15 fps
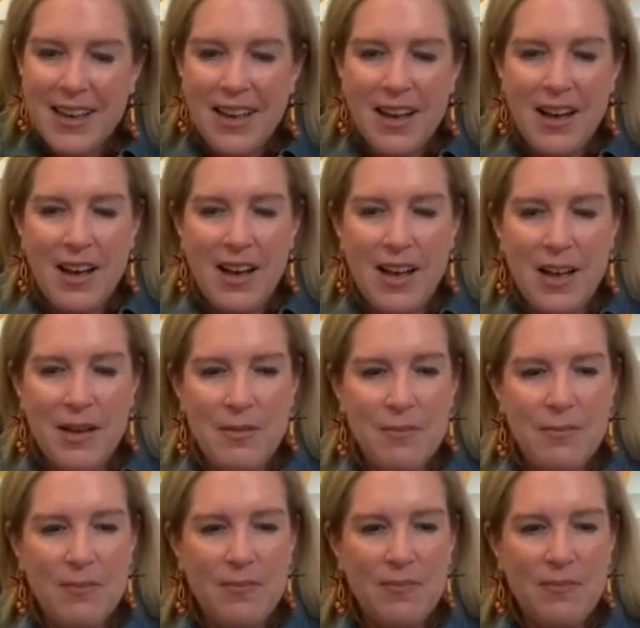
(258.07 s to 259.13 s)
Um,
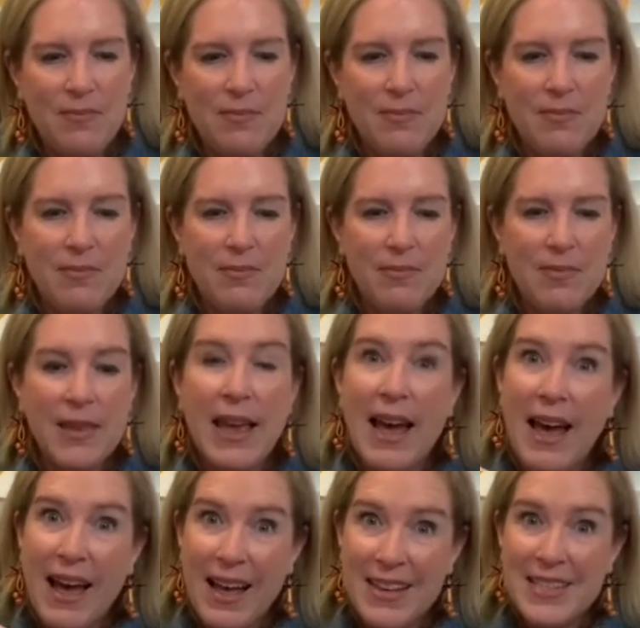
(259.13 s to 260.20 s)

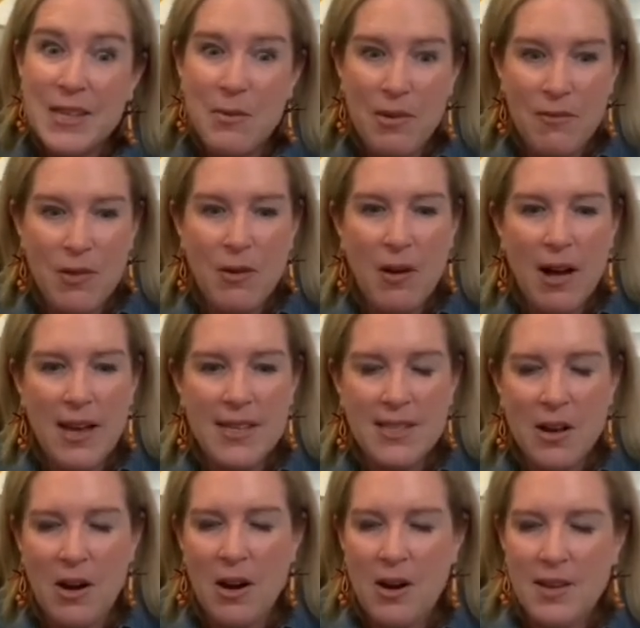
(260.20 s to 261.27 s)
yeah, some of you guys
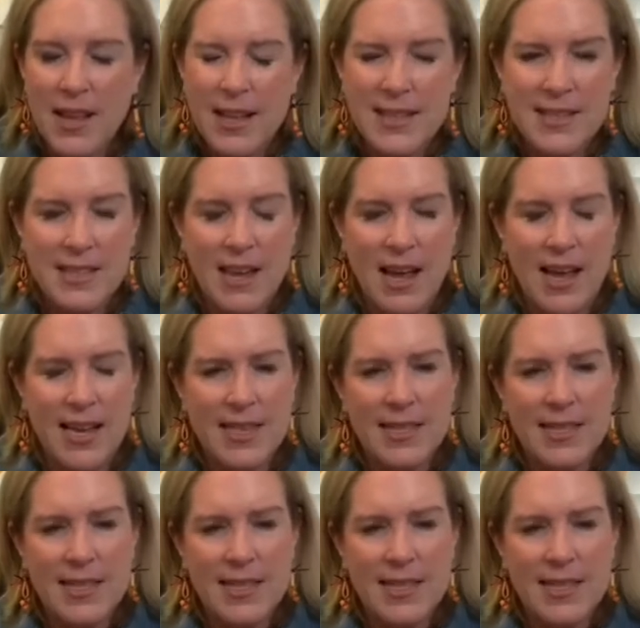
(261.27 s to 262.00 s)
are, that's nice.